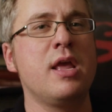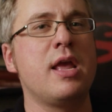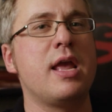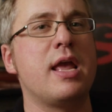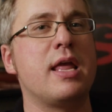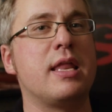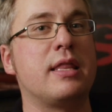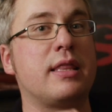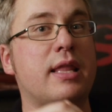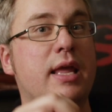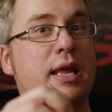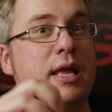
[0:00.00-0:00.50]

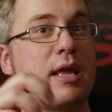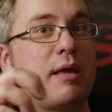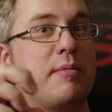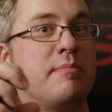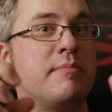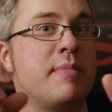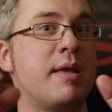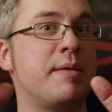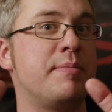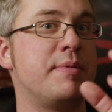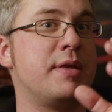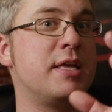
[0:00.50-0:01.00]
and like
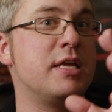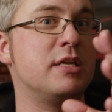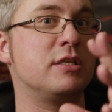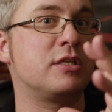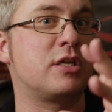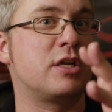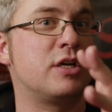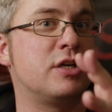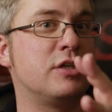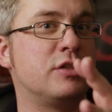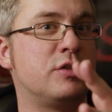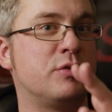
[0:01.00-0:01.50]
maybe he's
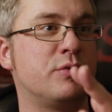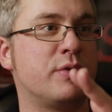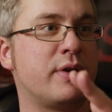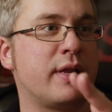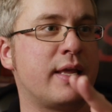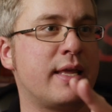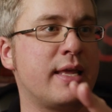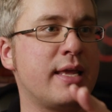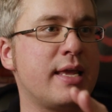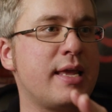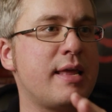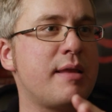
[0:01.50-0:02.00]
going to do it
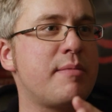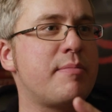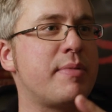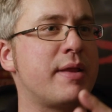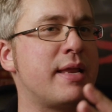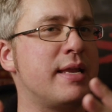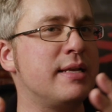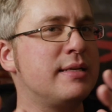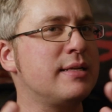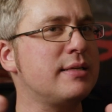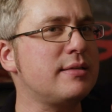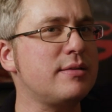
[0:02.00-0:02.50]
again, but
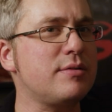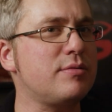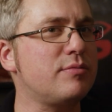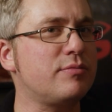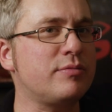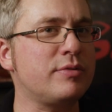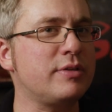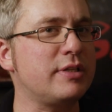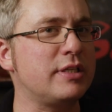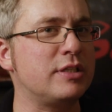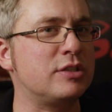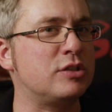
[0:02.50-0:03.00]
he doesn't
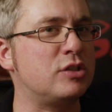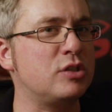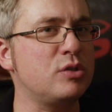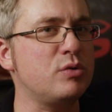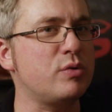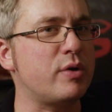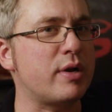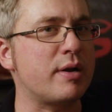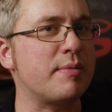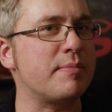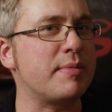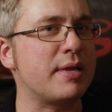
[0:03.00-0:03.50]
really
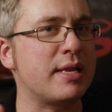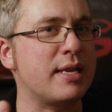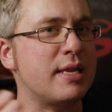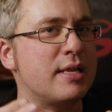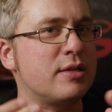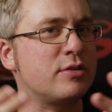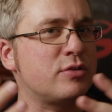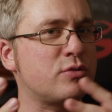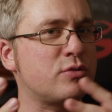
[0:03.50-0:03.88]
do it. I mean, he's